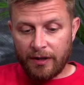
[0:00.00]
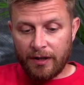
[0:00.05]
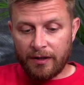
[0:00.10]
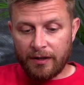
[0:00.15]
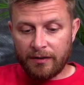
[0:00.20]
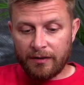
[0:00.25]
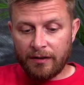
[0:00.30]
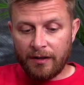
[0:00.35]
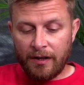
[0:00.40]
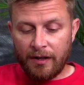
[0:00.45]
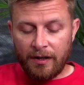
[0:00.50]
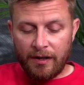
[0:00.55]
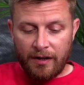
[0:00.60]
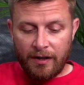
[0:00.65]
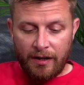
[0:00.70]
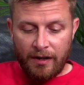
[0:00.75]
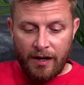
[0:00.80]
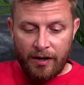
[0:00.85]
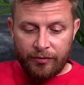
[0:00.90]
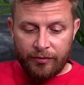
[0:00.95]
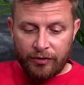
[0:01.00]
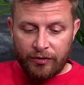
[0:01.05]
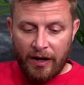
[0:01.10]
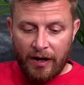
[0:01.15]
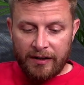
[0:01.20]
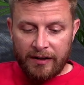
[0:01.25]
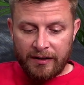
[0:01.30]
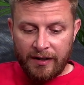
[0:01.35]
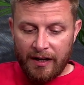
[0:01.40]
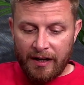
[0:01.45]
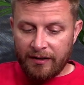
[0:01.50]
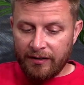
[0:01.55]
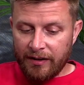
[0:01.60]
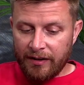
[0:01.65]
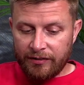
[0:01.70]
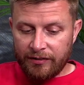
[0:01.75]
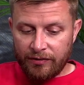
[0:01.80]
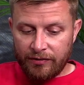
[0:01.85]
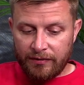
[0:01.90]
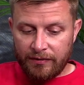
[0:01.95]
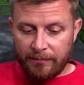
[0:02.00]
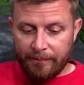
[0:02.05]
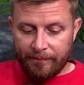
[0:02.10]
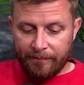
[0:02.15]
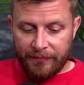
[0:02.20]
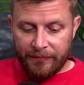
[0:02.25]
And if you're talking kind of like just